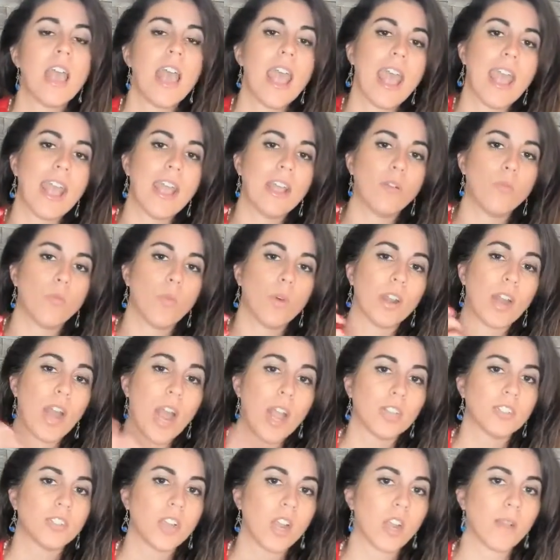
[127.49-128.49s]
and what
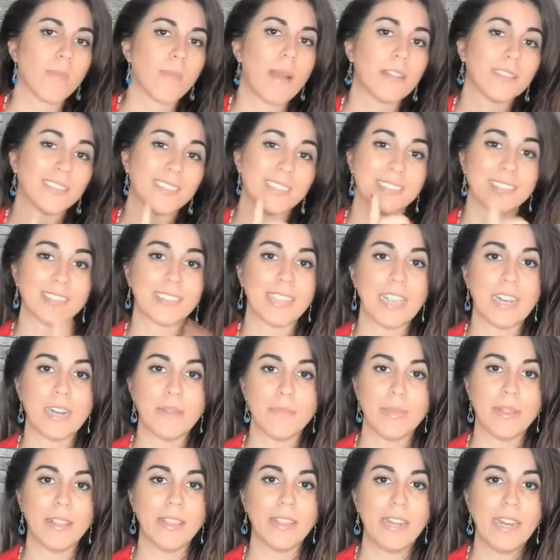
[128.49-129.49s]
I talk about
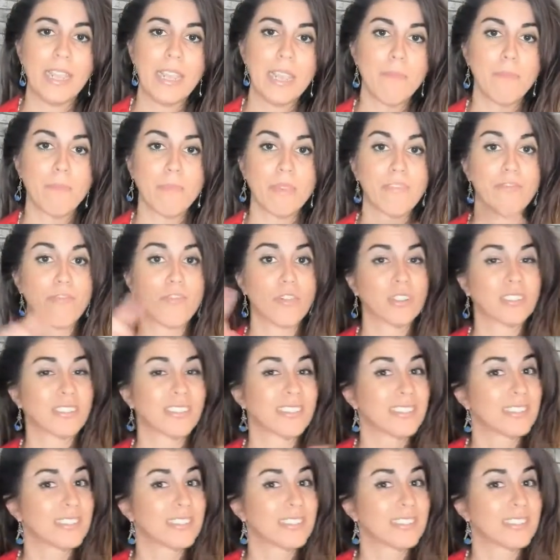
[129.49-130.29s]
sustainability before